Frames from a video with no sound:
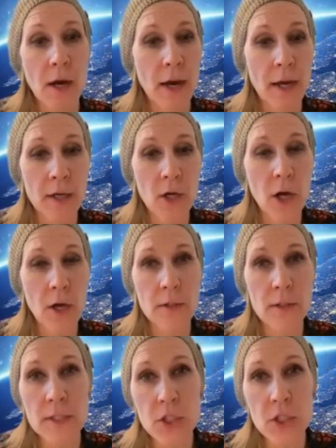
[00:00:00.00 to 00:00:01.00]
and
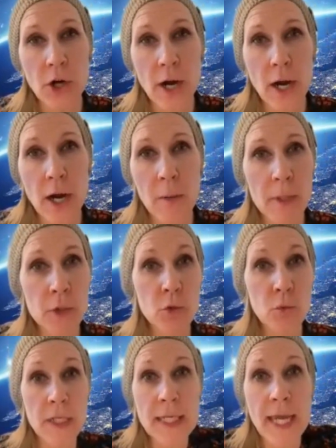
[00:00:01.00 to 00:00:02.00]
on Instagram, and you
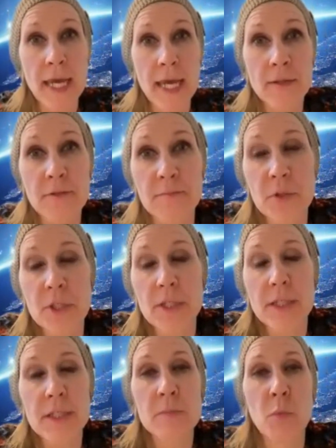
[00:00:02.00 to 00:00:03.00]
really can't,
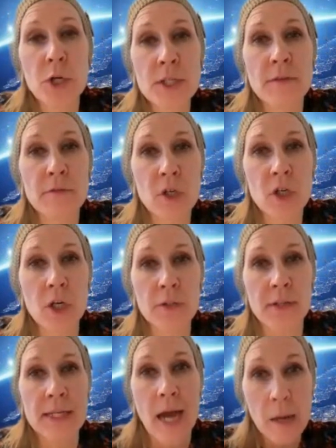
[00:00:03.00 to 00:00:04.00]
it's more difficult.
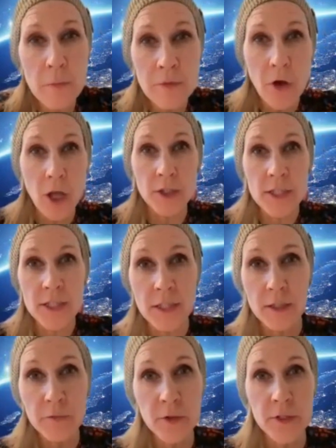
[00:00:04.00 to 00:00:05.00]
And I'm a
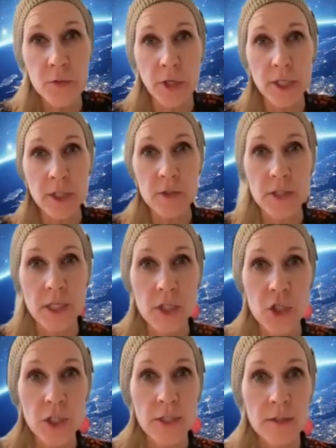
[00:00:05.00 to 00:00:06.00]
volunteer for this radio
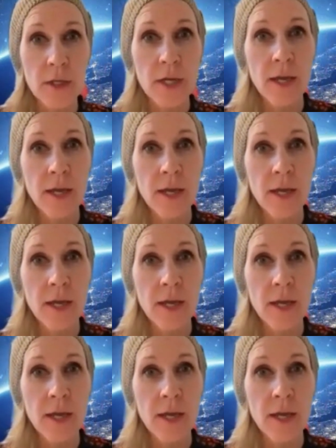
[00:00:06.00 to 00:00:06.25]
station.